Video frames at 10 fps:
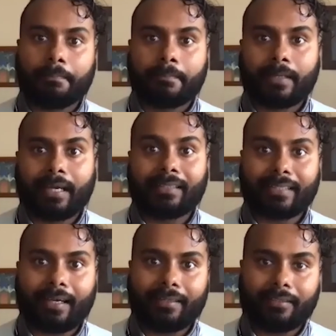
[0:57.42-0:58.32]
at
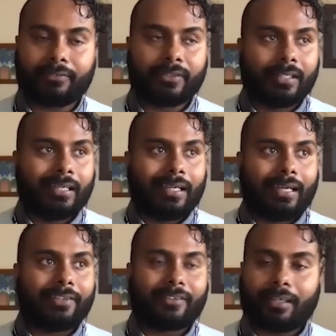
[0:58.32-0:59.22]
Iliff,
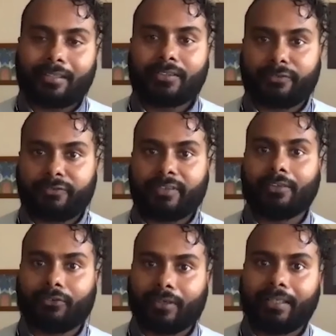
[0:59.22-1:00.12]
I started to feel
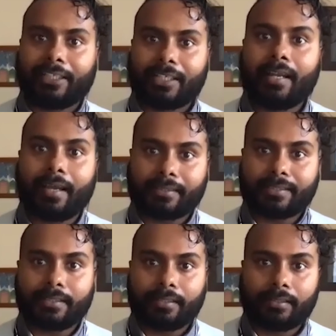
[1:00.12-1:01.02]
really
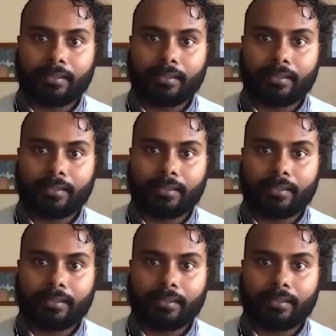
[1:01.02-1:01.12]
connected